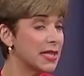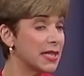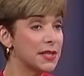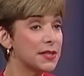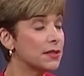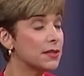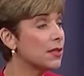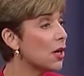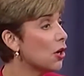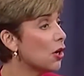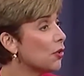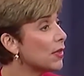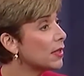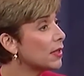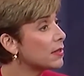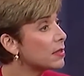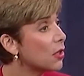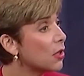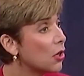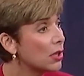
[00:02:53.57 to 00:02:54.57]
need to know that
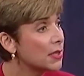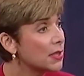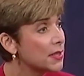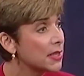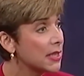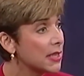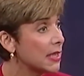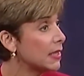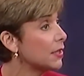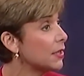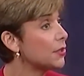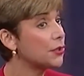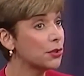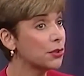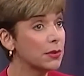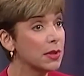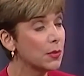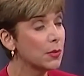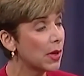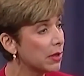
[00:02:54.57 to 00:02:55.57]
as long as a kid is
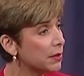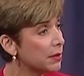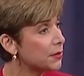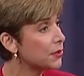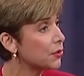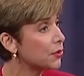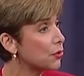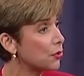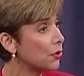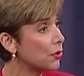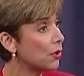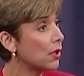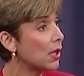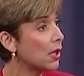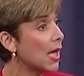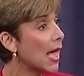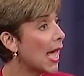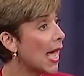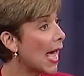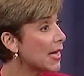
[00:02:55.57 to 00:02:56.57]
doing well in school,
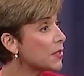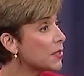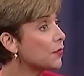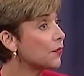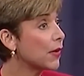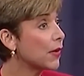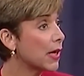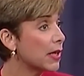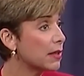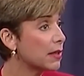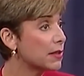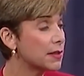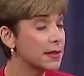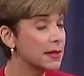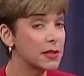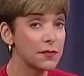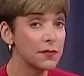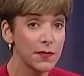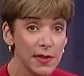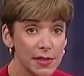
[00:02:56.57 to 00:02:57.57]
has friends,
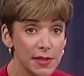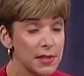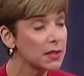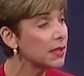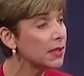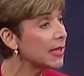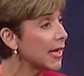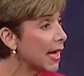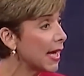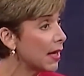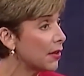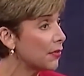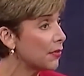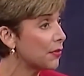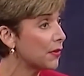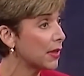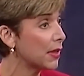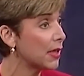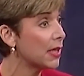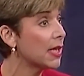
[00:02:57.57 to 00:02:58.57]
is physically
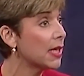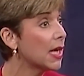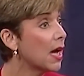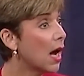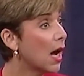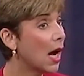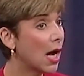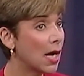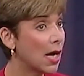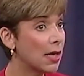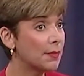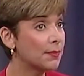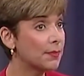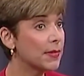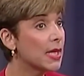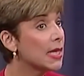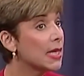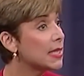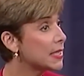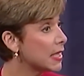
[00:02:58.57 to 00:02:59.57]
healthy, um,
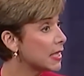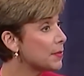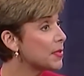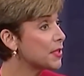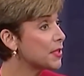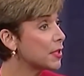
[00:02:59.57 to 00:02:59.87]
seems